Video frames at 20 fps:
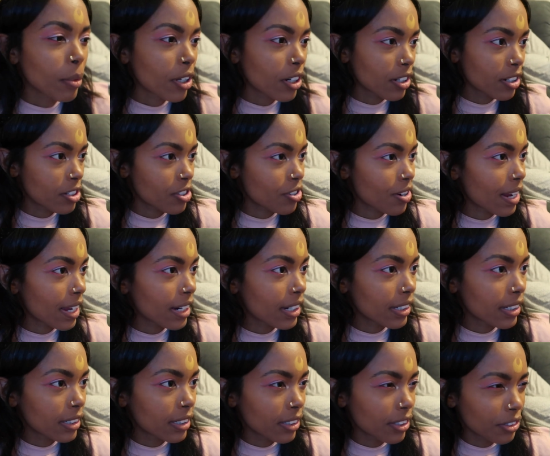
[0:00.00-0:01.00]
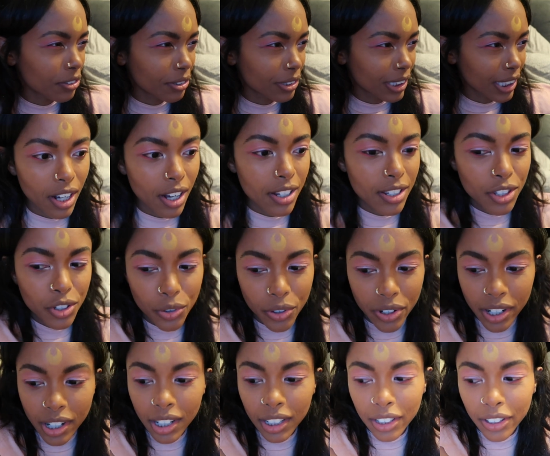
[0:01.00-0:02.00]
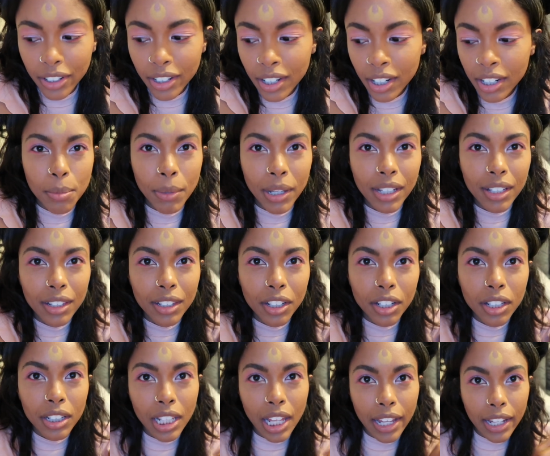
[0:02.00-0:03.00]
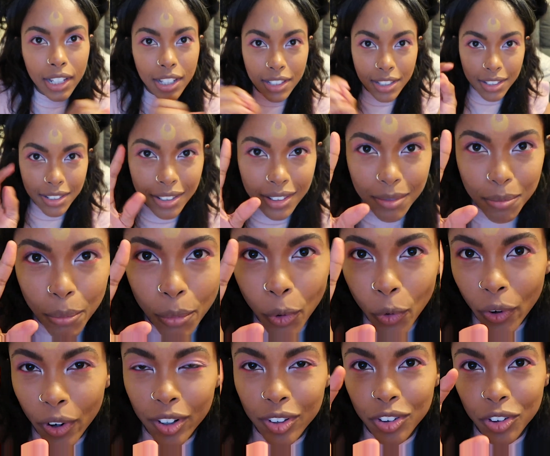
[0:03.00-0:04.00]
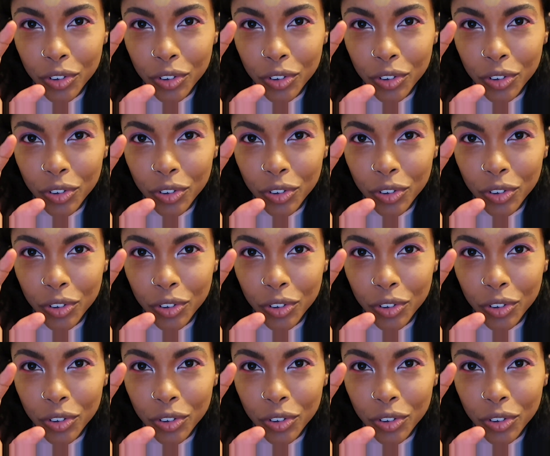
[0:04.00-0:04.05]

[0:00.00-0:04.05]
I'm gonna try to use contour color to make it look like it's more